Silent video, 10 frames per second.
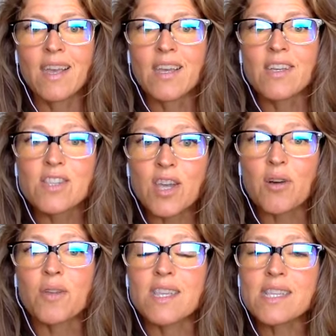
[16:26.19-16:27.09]

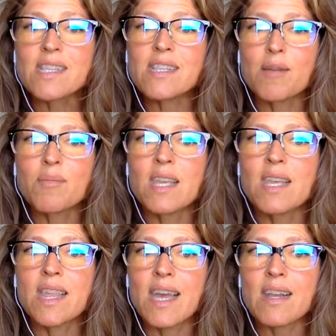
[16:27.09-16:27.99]
So, this is
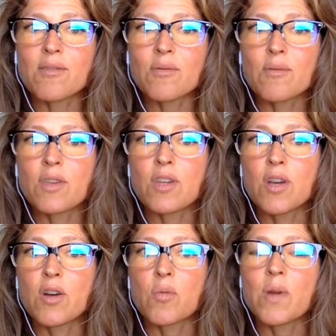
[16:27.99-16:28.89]
something that, you
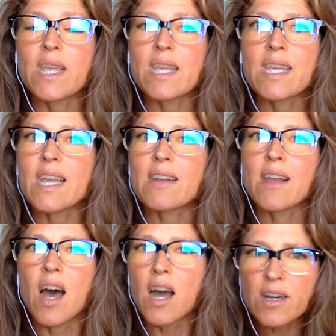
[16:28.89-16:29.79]
know, we get
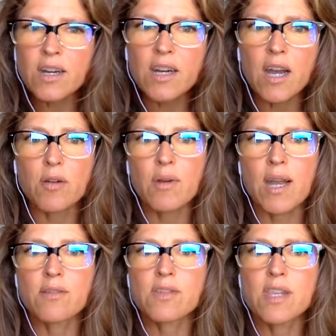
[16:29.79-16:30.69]
hunger
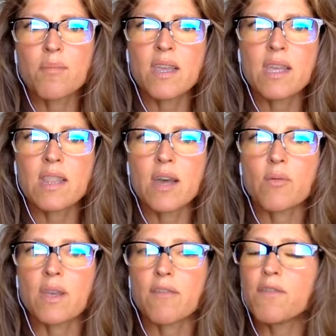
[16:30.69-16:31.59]
around something that
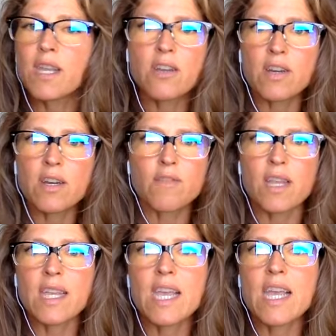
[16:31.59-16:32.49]
we
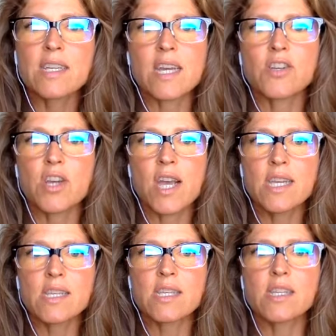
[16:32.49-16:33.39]
figuratively can't
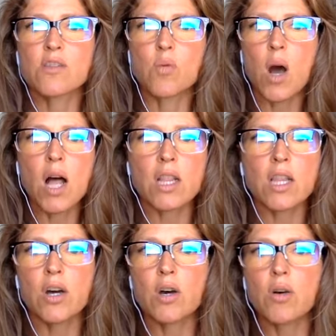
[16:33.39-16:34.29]
digest,
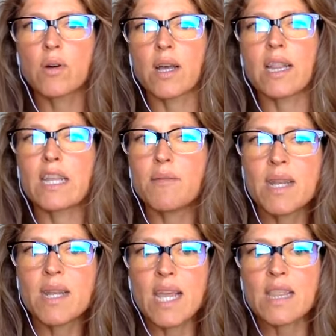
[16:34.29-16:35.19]
swallow,
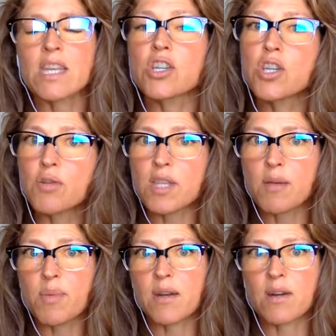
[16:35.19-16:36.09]
eliminate, that shows
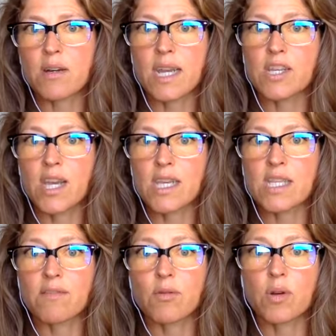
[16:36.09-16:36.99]
up in our
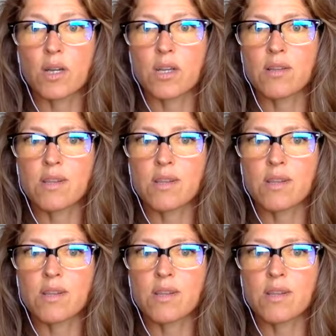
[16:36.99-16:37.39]
digestive organs.